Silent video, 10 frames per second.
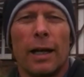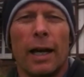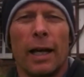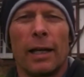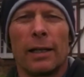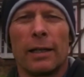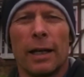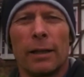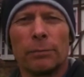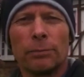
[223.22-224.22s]
and
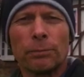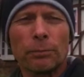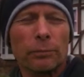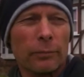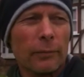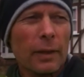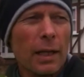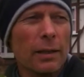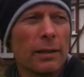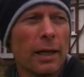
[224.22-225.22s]
um,
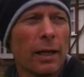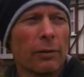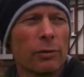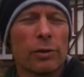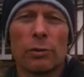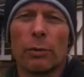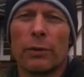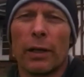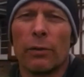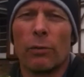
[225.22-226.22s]
then since we've
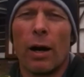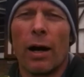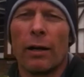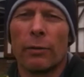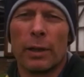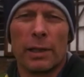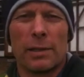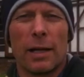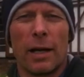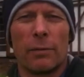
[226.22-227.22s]
done the wiring we can
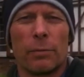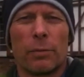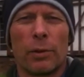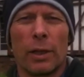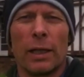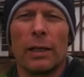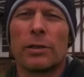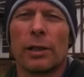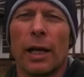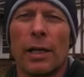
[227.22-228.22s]
start putting in
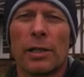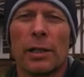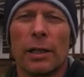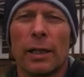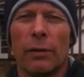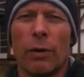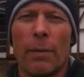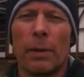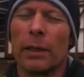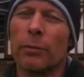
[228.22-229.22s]
insulation and then
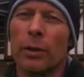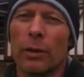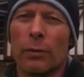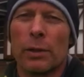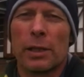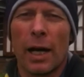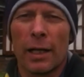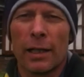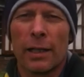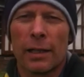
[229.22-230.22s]
wrapping the building with
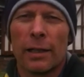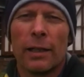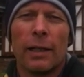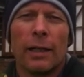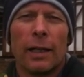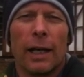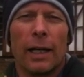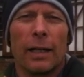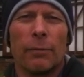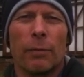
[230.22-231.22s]
sarking.
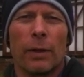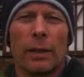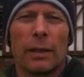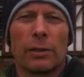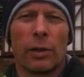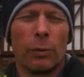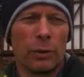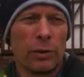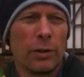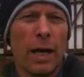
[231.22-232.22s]
Um, so we'll
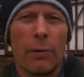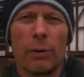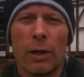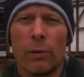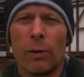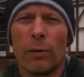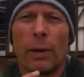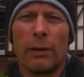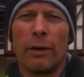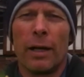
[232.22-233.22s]
do that, we'll go all the
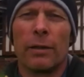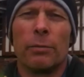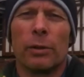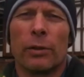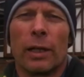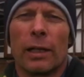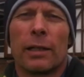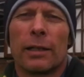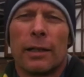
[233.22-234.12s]
way around the building